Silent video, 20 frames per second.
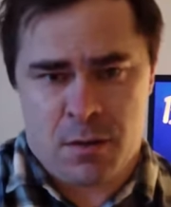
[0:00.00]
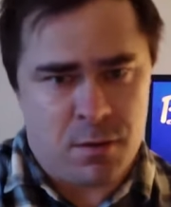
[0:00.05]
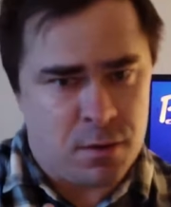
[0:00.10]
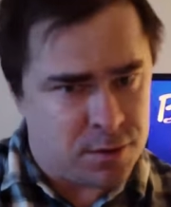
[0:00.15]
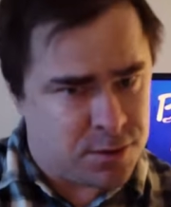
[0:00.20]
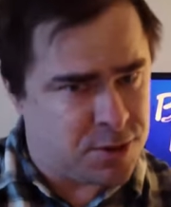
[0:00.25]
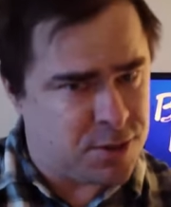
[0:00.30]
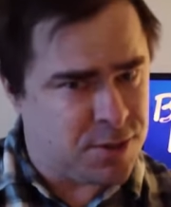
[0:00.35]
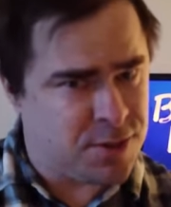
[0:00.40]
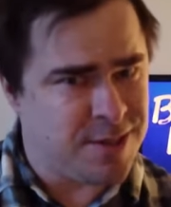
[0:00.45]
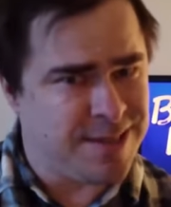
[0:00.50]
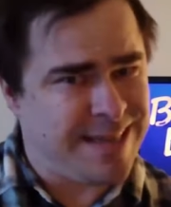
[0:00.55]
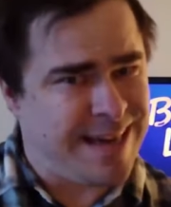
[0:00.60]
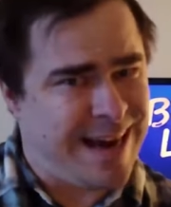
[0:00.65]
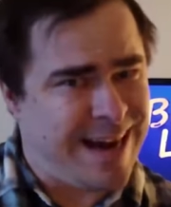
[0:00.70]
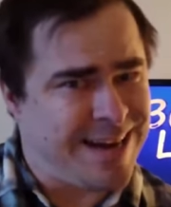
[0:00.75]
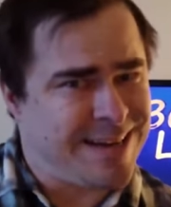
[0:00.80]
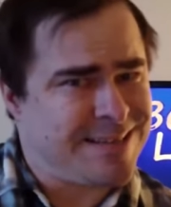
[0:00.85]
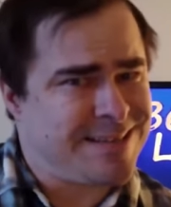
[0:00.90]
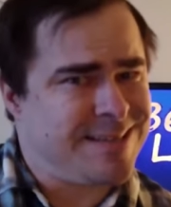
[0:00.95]
Not just the
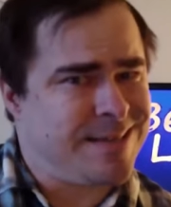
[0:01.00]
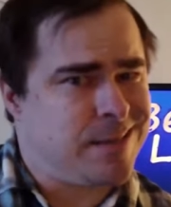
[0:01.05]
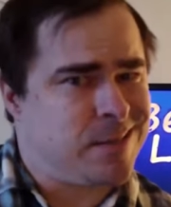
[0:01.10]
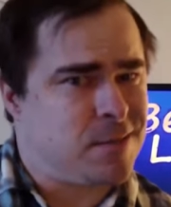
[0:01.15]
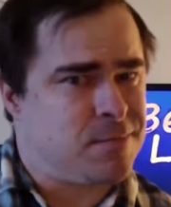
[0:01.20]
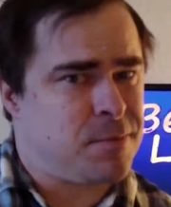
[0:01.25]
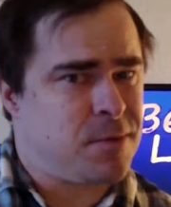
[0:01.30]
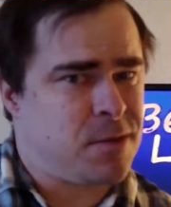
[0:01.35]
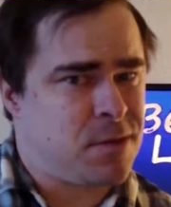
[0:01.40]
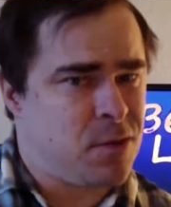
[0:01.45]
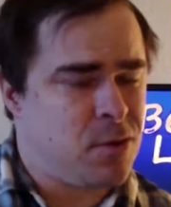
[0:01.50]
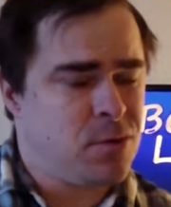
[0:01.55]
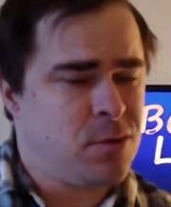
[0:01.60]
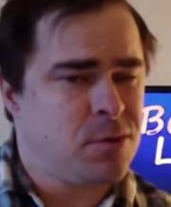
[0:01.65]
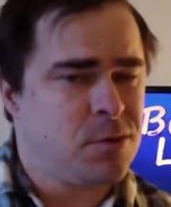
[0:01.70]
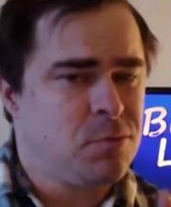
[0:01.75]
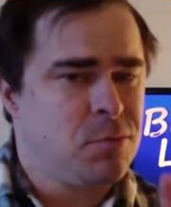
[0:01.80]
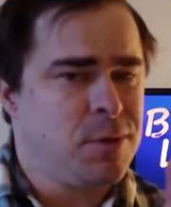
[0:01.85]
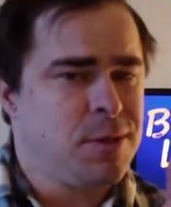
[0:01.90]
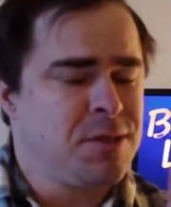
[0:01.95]
accent, but
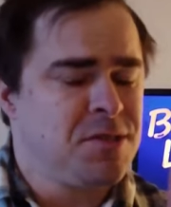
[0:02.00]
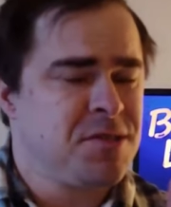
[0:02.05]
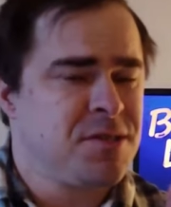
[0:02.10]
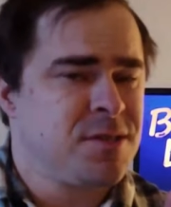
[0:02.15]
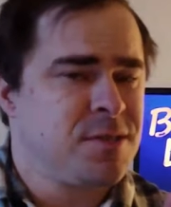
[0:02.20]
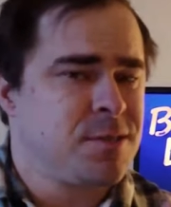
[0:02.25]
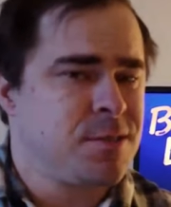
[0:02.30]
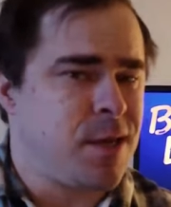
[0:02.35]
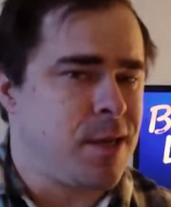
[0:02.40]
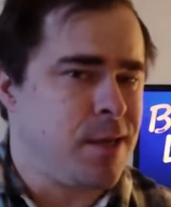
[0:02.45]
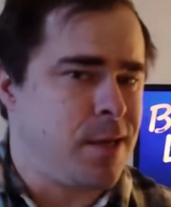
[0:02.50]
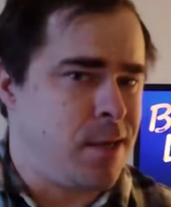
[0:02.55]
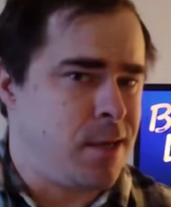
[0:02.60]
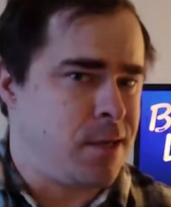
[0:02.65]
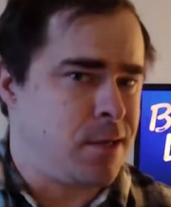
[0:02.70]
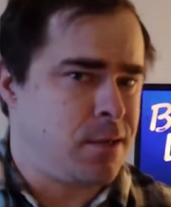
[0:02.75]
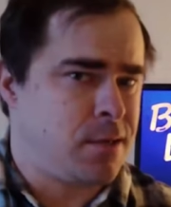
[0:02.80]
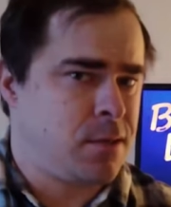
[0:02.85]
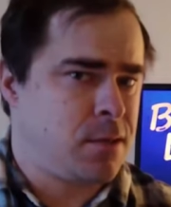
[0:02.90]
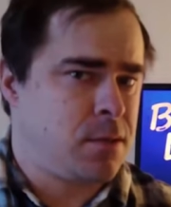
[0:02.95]
notice what he's
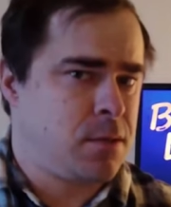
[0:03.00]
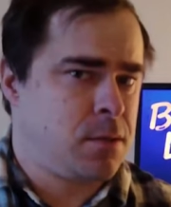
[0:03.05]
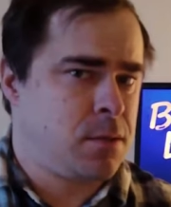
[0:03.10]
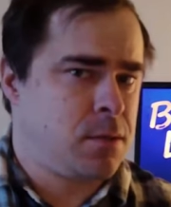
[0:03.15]
saying.